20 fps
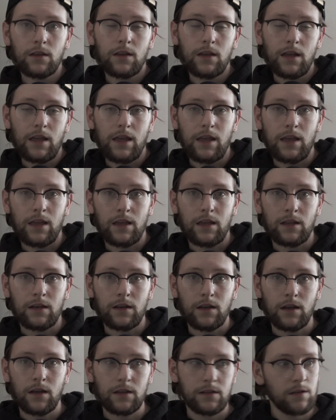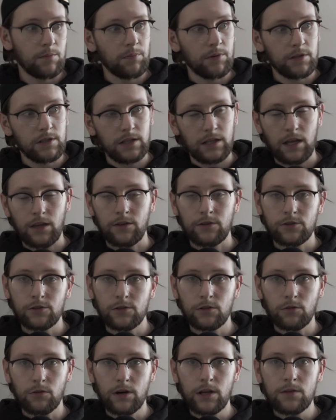and to put together
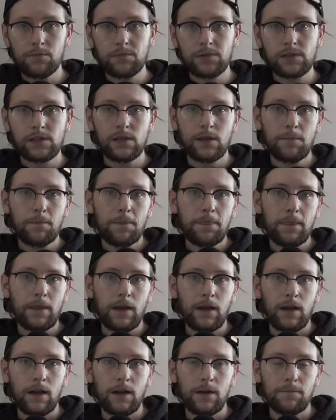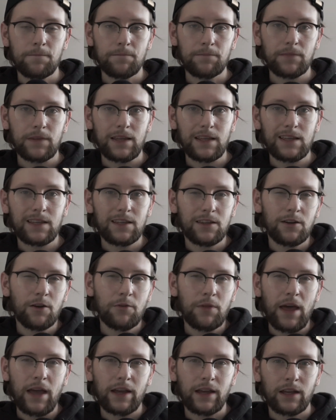scripts,
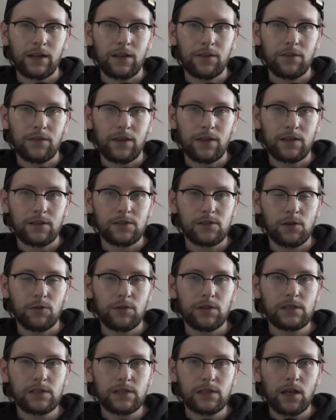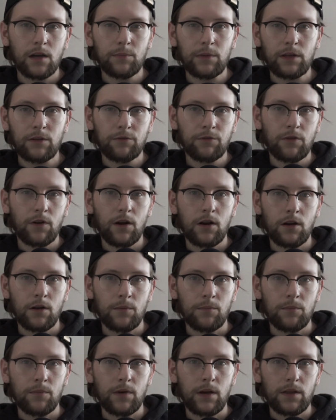that kind of thing. So this is coming
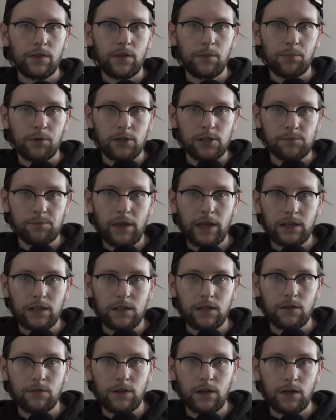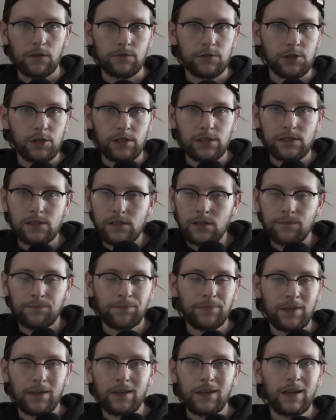from the perspective of just
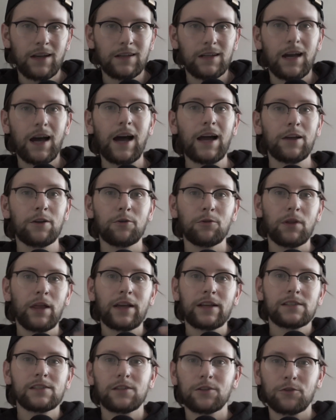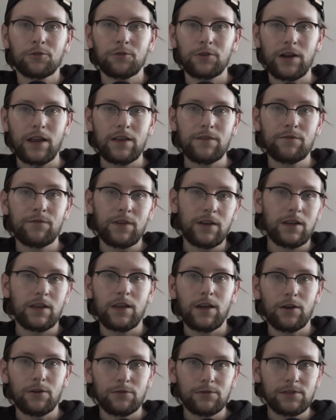a guy who likes to create
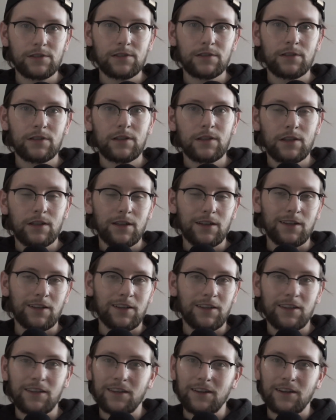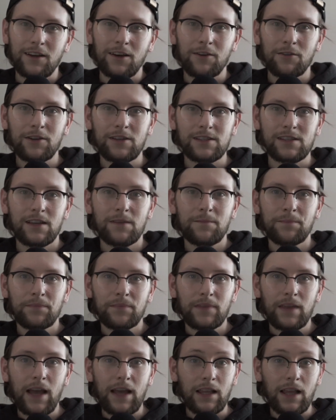videos, because
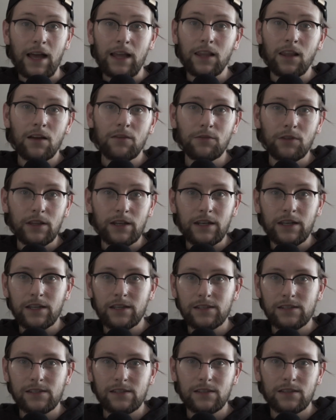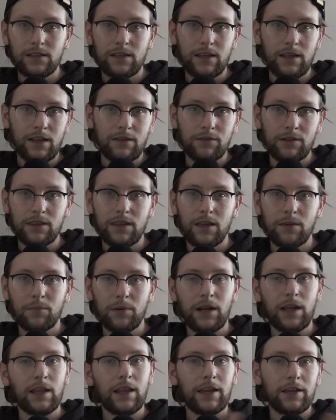I love Linux and everything,
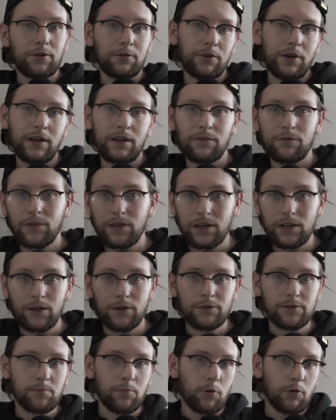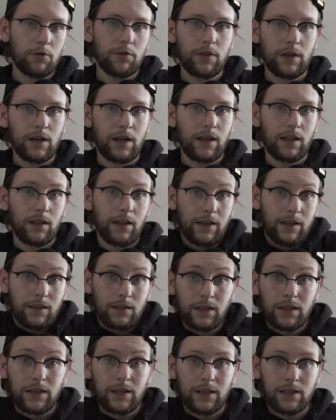but I like creating videos more than I like
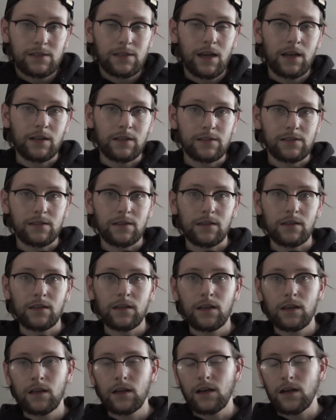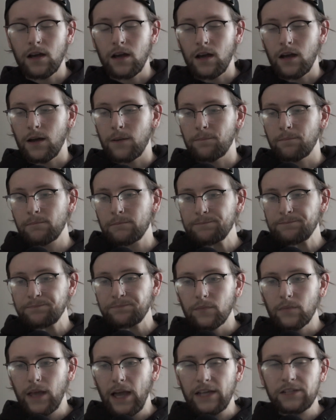Linux, honestly.
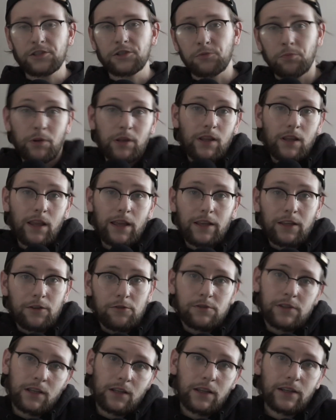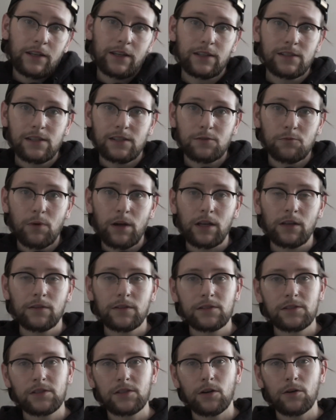I just really like using Linux as well.
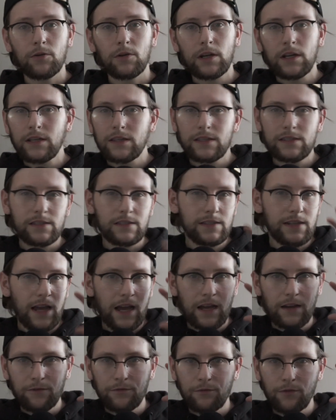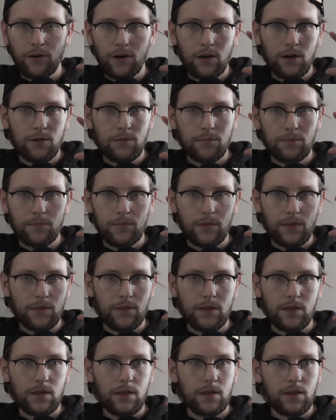So this is not
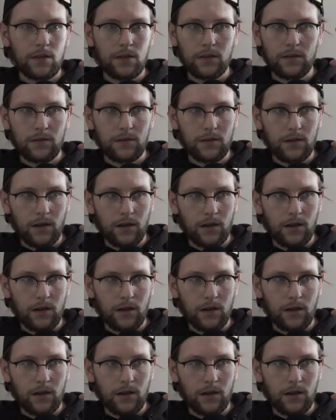from the